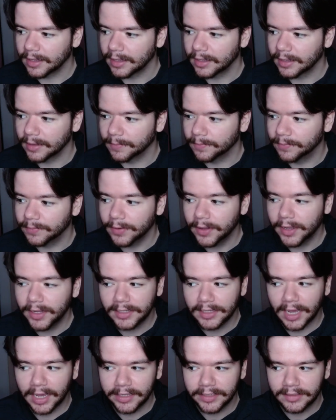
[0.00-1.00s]

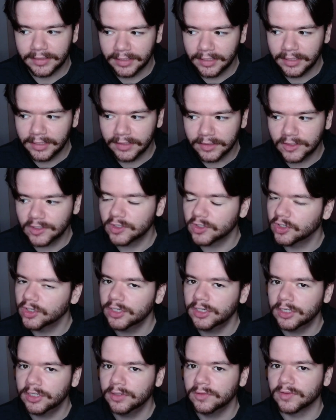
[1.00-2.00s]
But I think this is
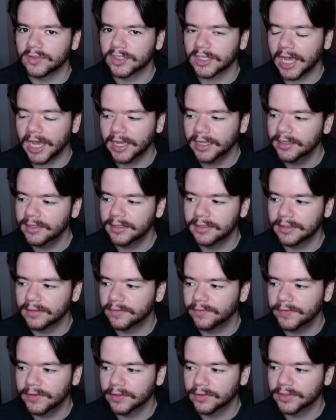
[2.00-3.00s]
good news. I
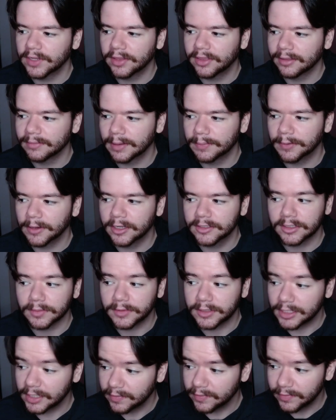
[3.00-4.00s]
feel nothing but
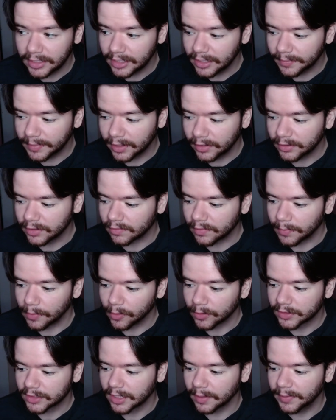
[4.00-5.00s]
positivity about the
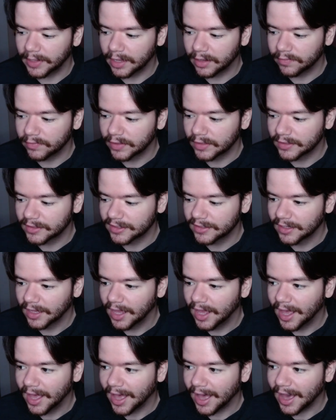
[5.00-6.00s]
reports coming out of this.
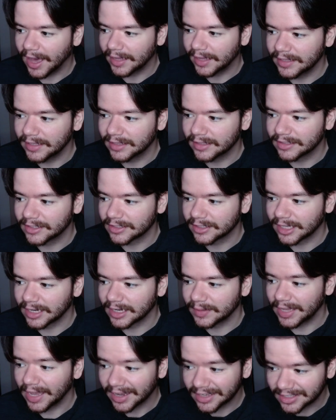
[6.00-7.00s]
I this is going to
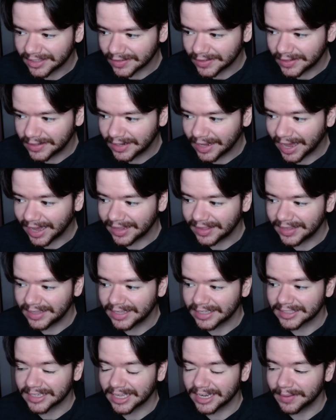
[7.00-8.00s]
be excellent. I think
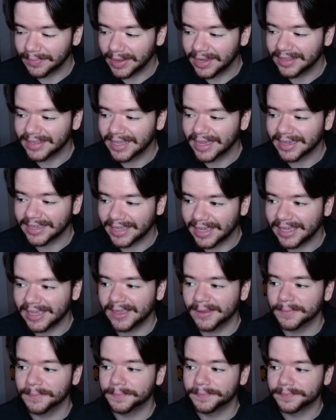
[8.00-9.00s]
it's going to make that
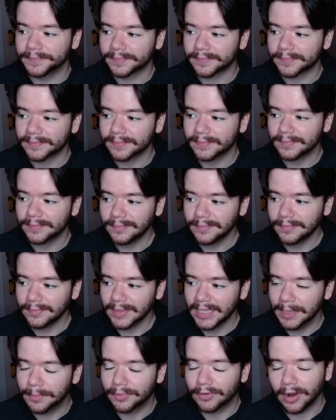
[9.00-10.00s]
game
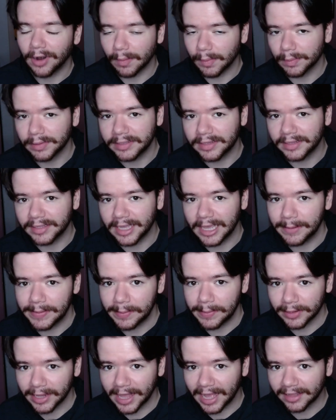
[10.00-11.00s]
probably the game
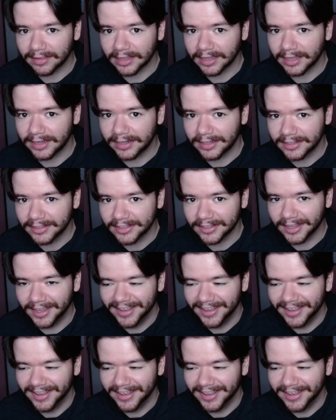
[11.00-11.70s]
people act like it is